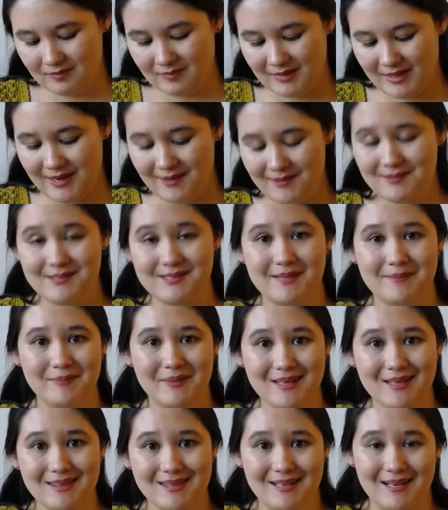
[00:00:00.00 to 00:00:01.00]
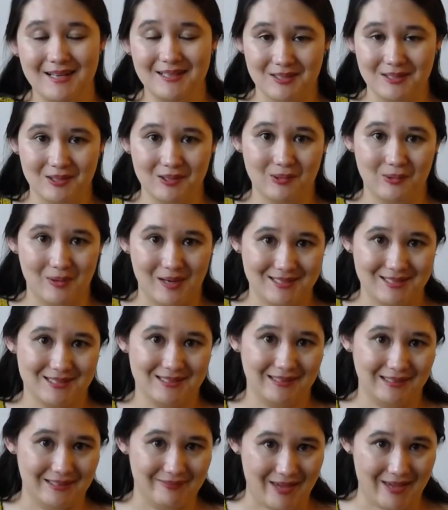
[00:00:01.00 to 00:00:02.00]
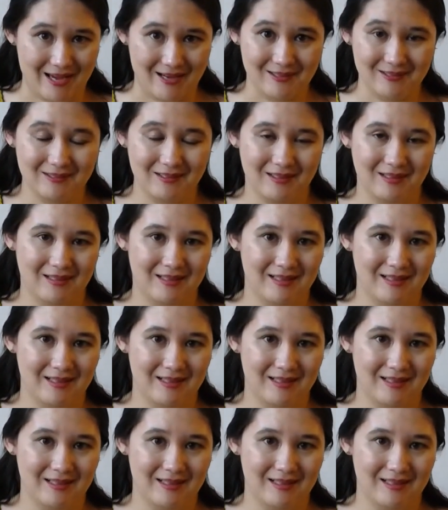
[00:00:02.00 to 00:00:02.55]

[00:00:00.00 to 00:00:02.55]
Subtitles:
Now, something that I don't want to leave out,